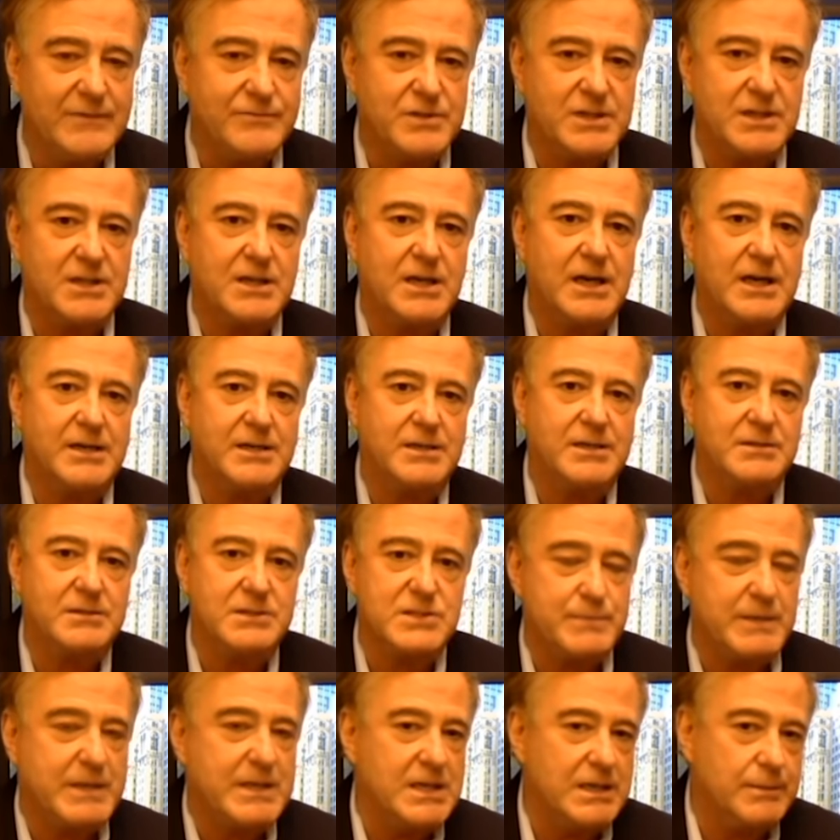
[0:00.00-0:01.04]
to cut
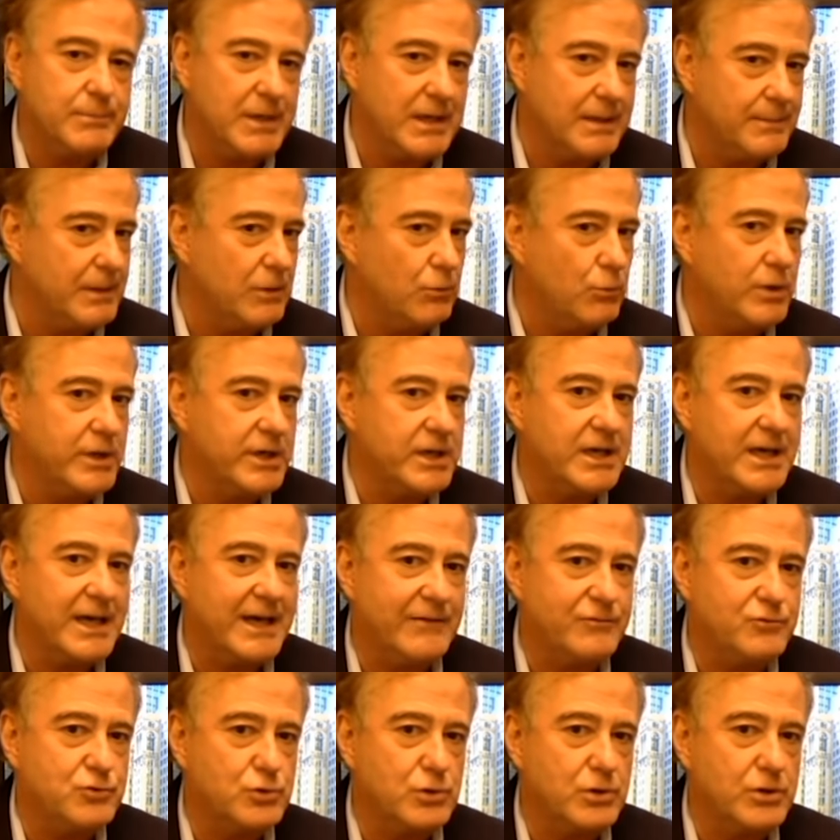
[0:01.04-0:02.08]
spending by about
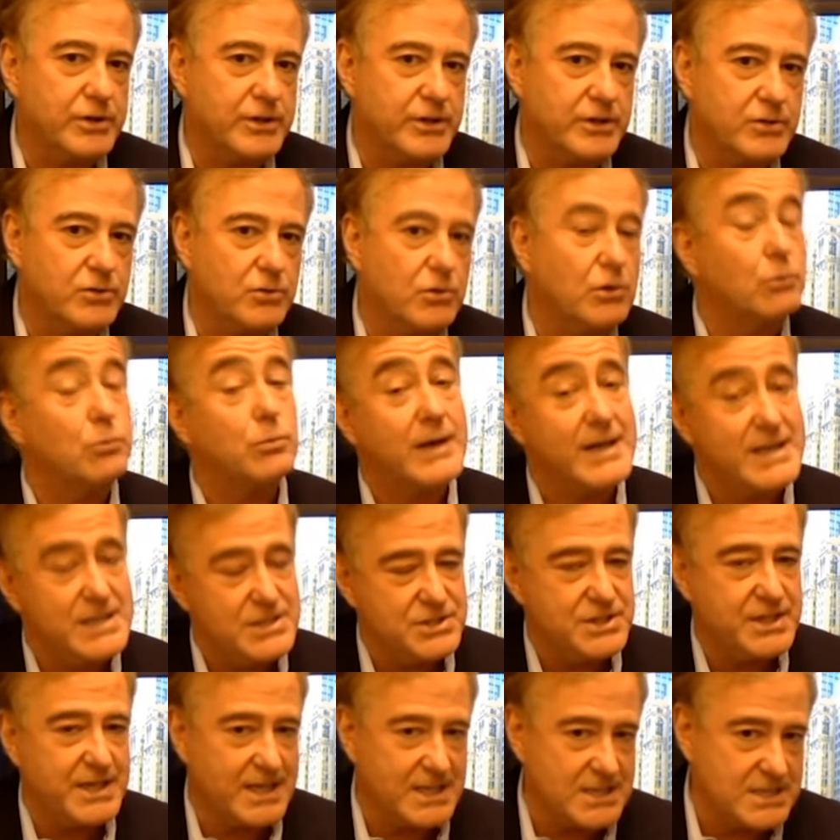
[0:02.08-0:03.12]
$1.5 trillion or
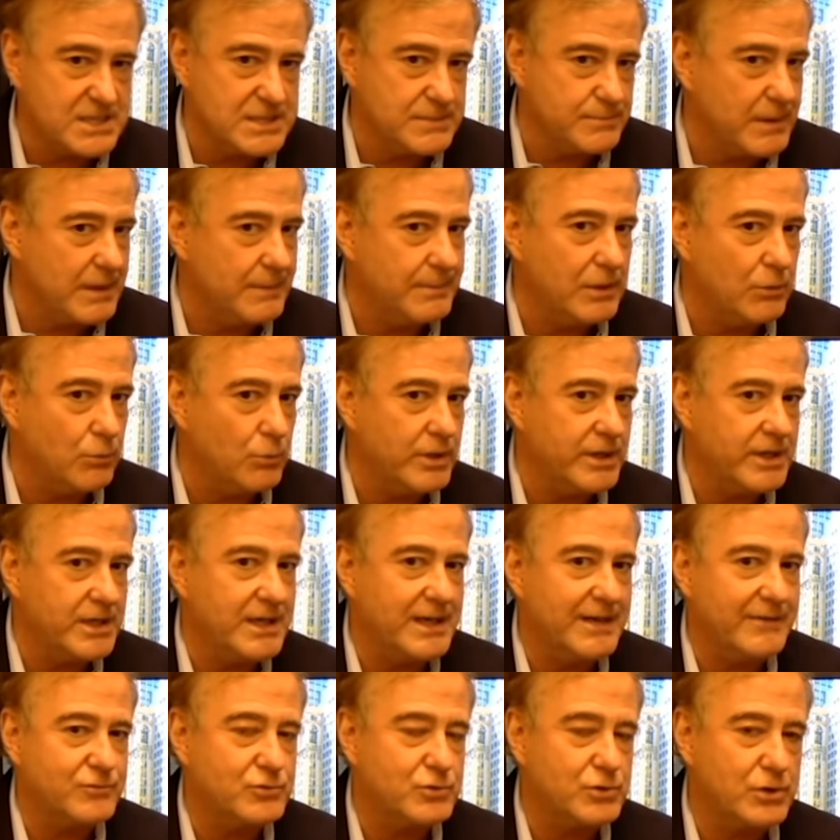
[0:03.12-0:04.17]
raise taxes by about
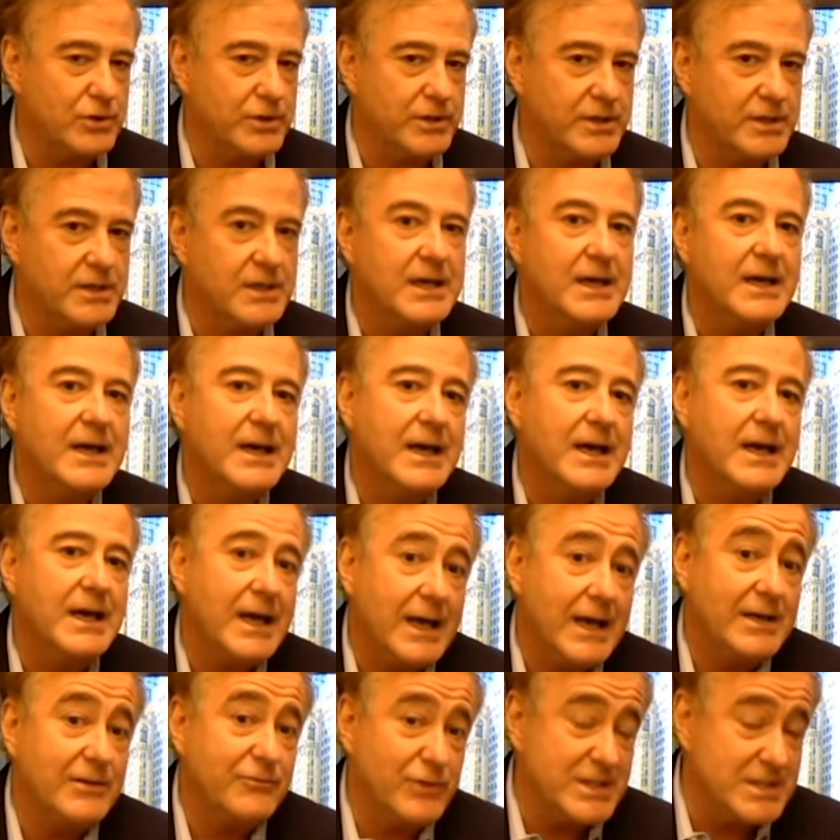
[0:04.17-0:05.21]
$1.5 trillion.
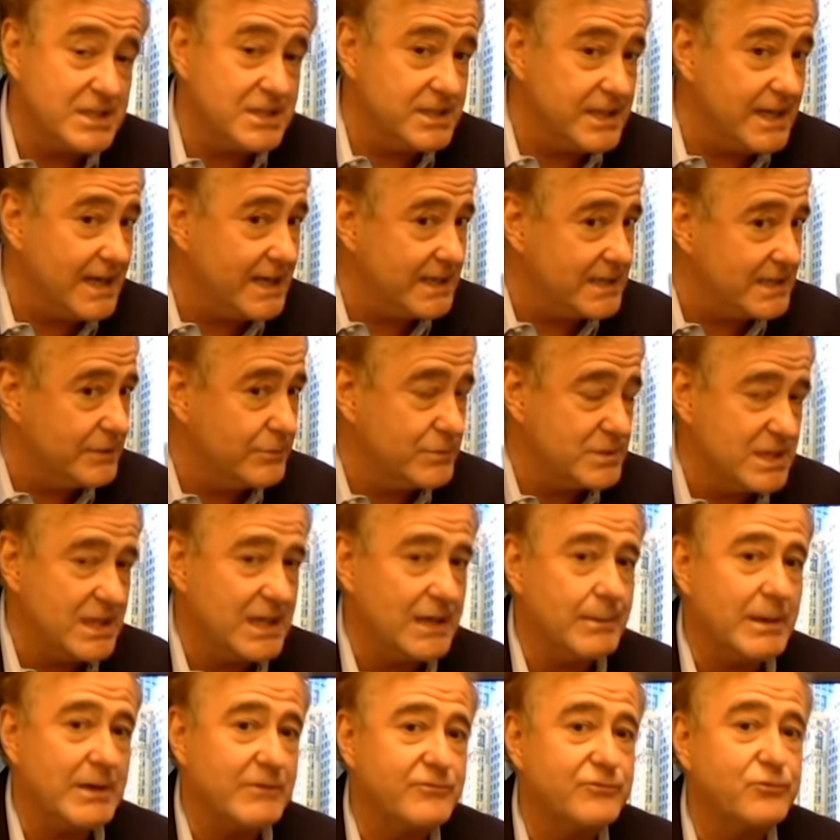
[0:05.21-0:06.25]
And if we did that, it would
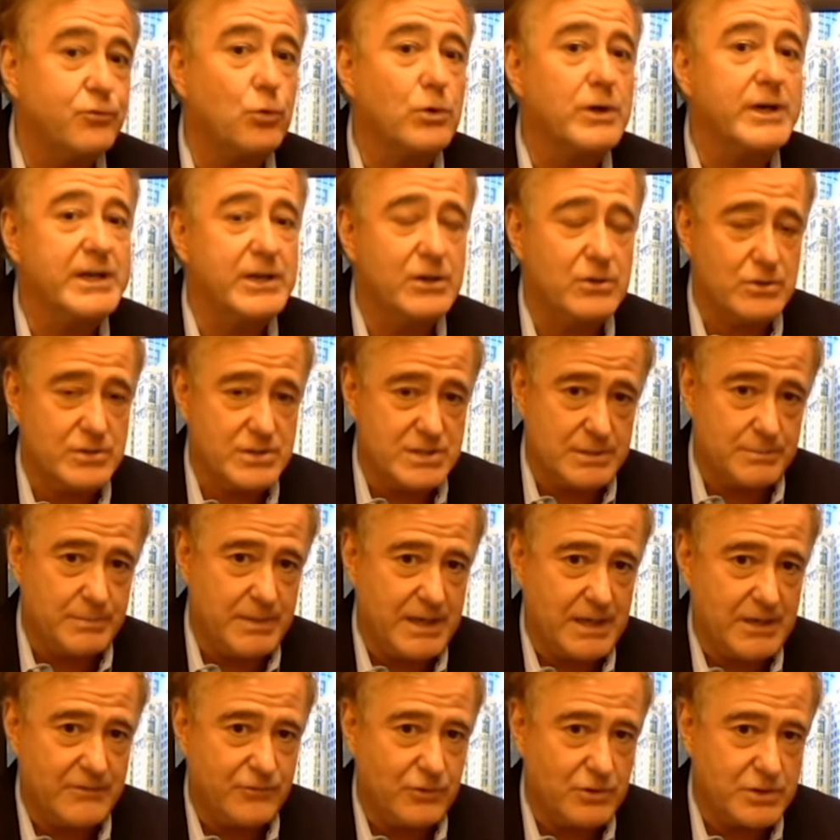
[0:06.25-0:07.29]
take about 40 years to
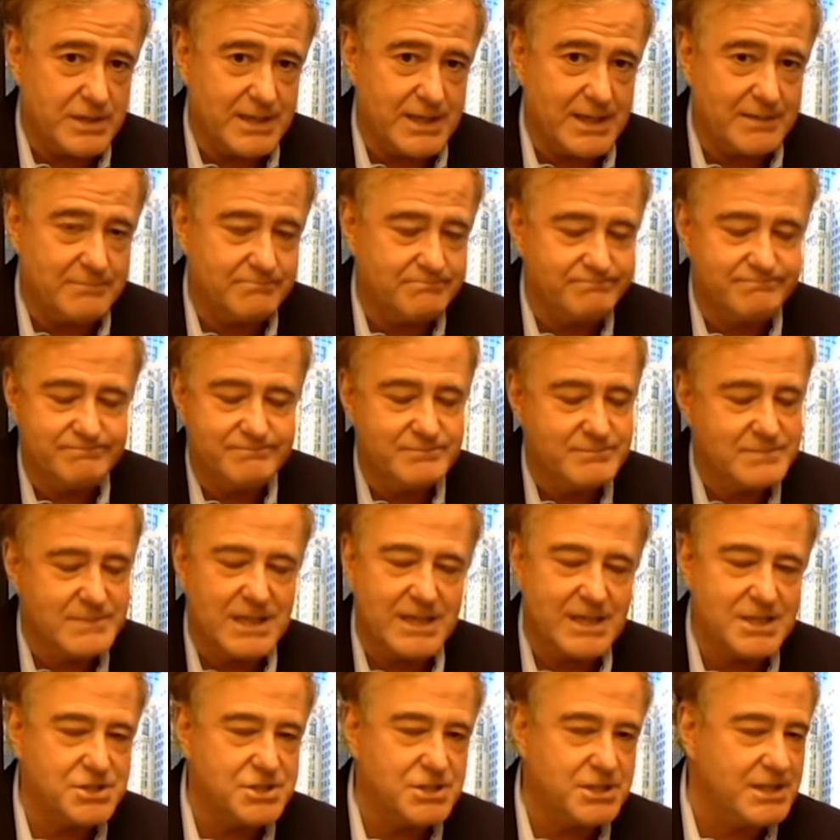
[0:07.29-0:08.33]
pay off our debt.
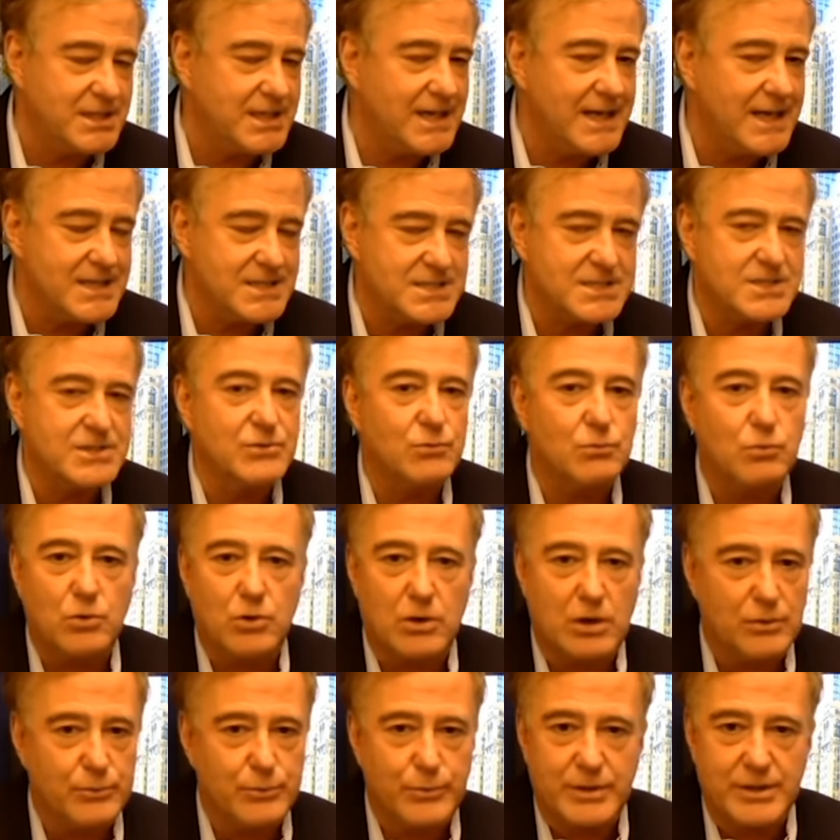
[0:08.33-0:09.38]
Not a chance in the
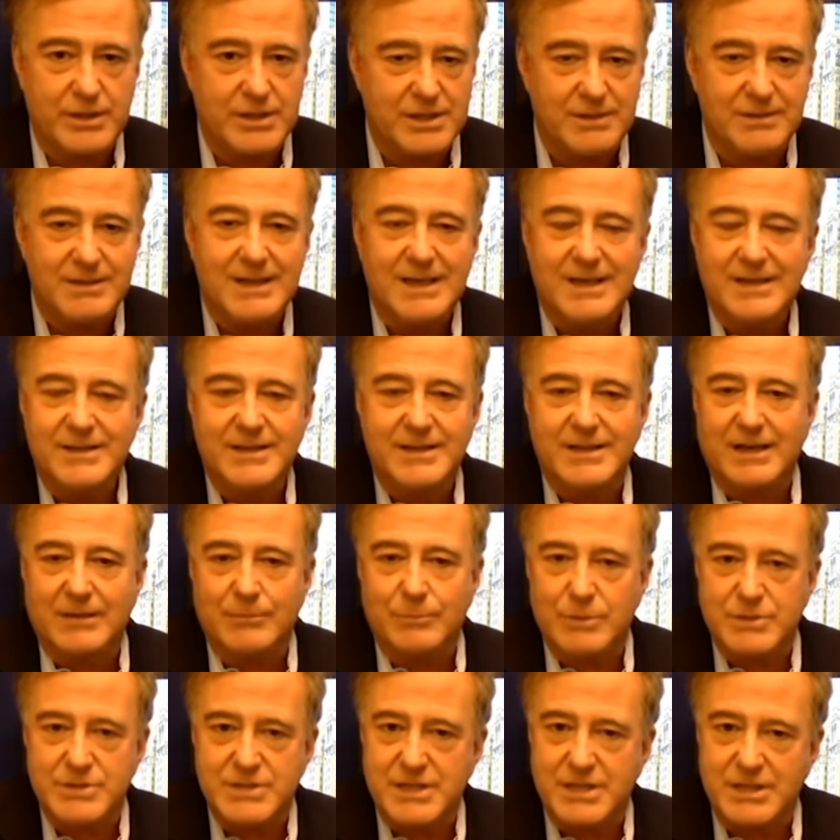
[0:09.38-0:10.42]
world the
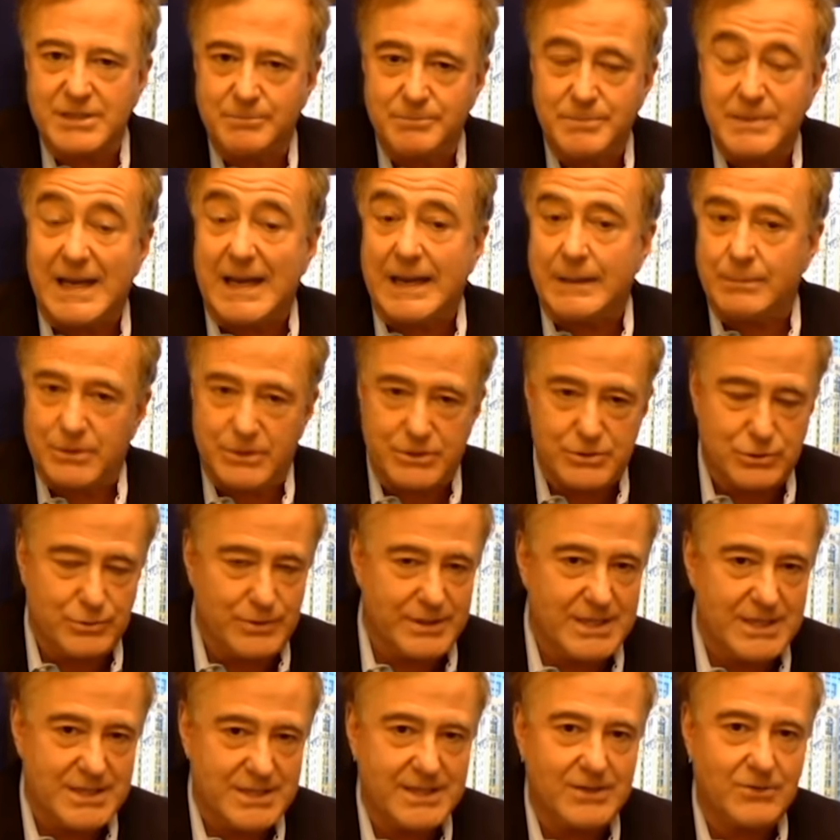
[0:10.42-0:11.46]
government's going to be able to do
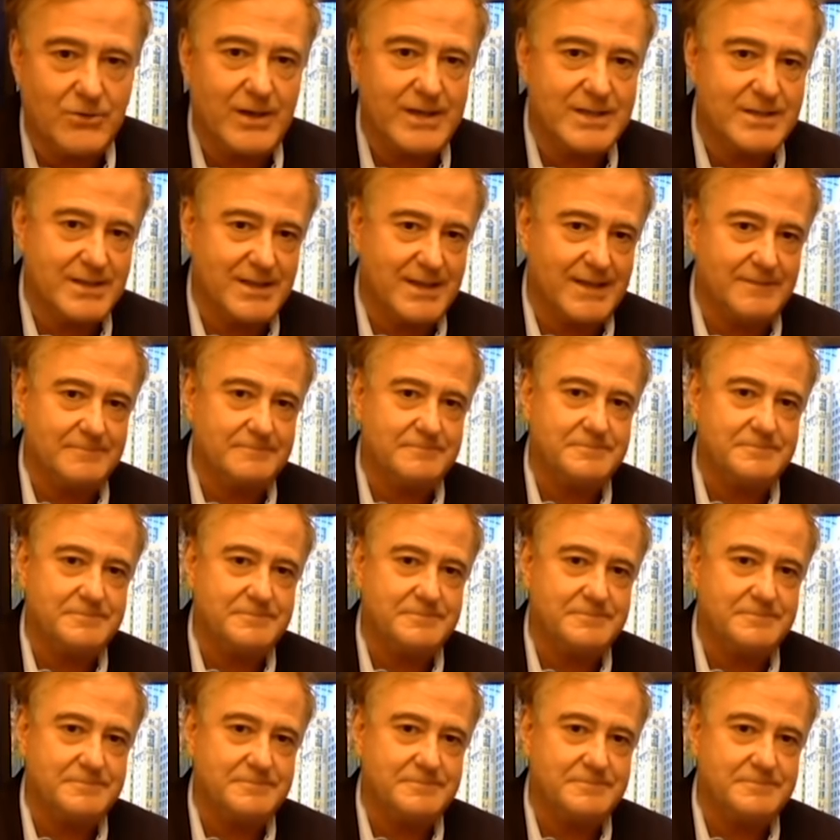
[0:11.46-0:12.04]
anything like that.